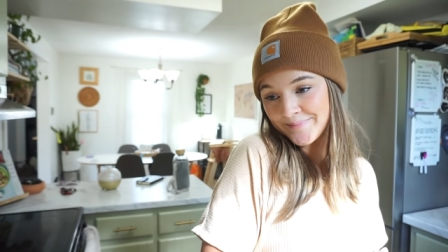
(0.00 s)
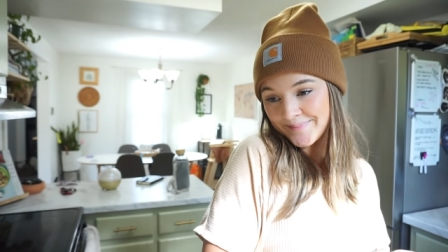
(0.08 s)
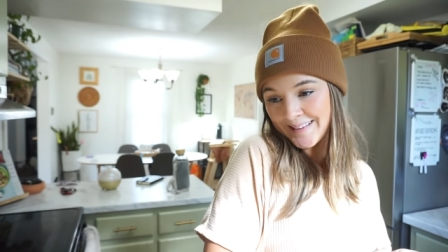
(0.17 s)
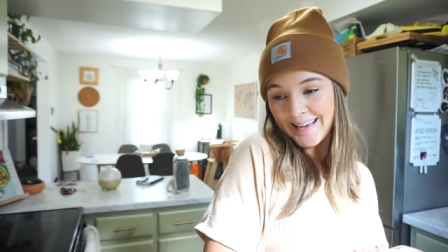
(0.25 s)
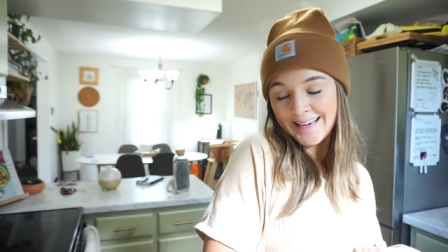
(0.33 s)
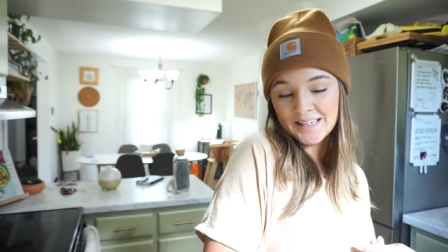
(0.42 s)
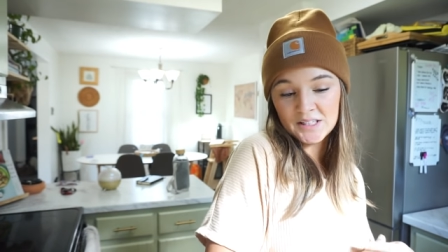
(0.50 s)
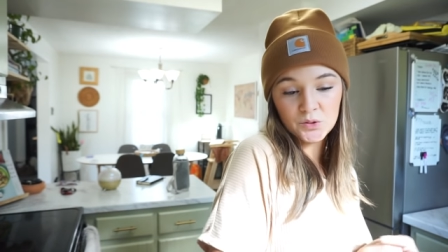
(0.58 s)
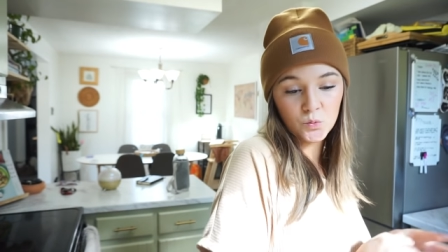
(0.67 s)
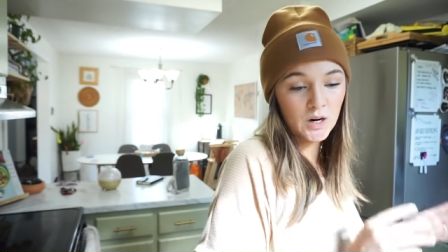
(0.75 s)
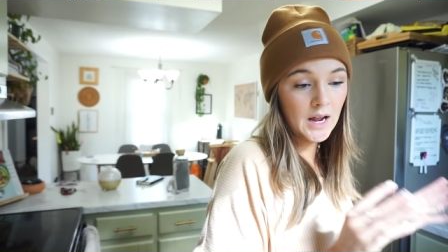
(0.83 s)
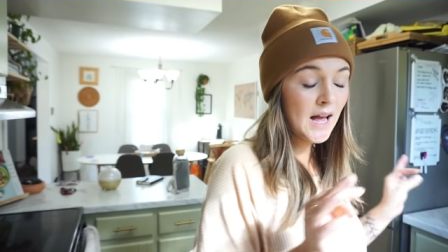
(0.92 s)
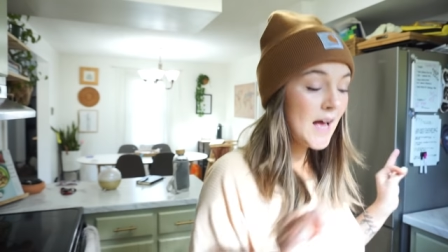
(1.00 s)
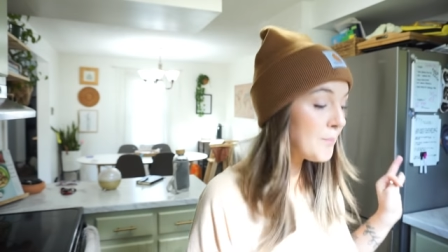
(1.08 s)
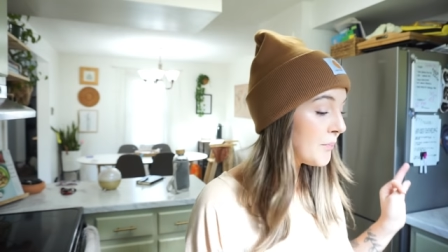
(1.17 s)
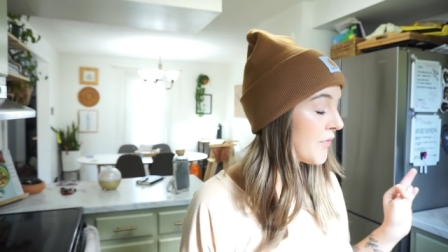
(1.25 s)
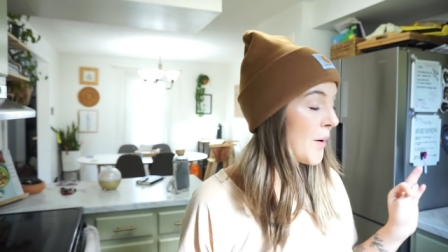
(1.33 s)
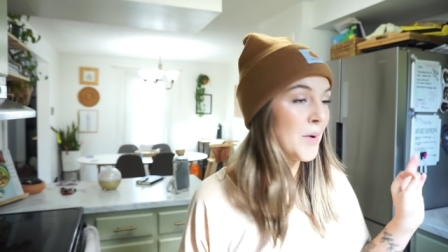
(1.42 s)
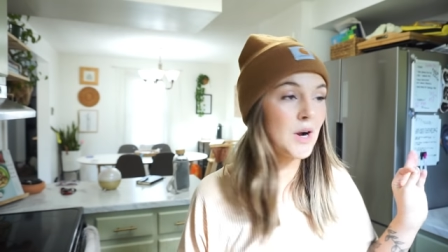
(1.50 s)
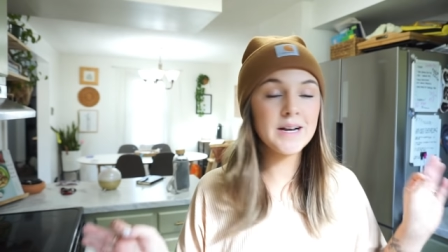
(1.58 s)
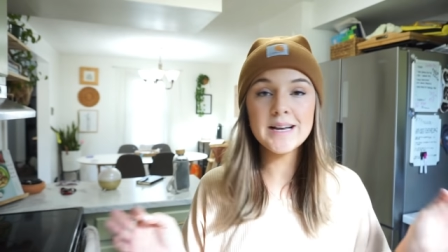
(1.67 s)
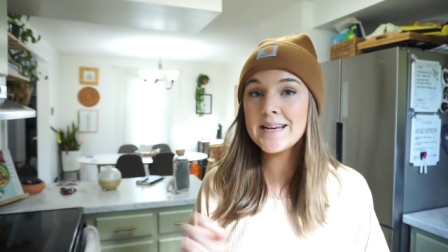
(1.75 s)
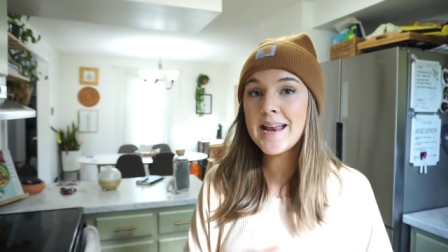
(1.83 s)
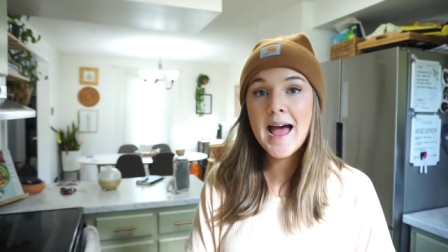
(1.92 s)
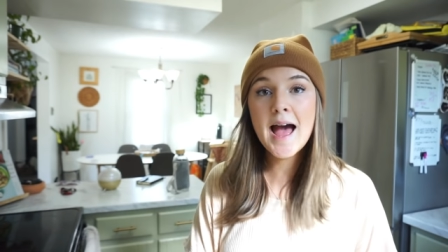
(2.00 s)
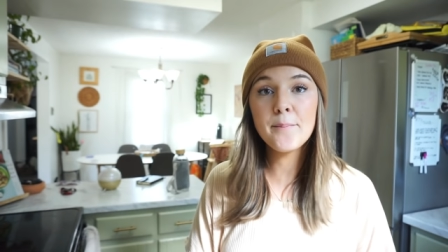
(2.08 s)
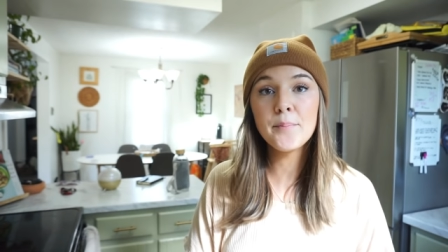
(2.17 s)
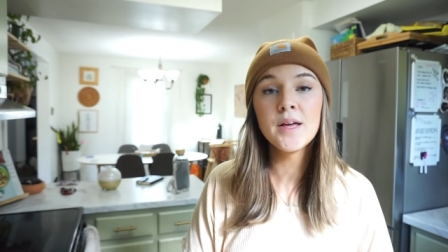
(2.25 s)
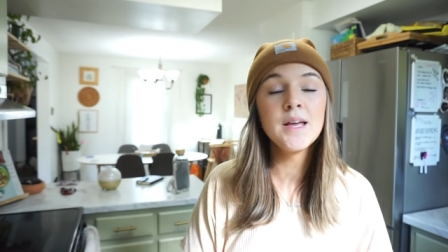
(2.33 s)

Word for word: And we're up from our nap.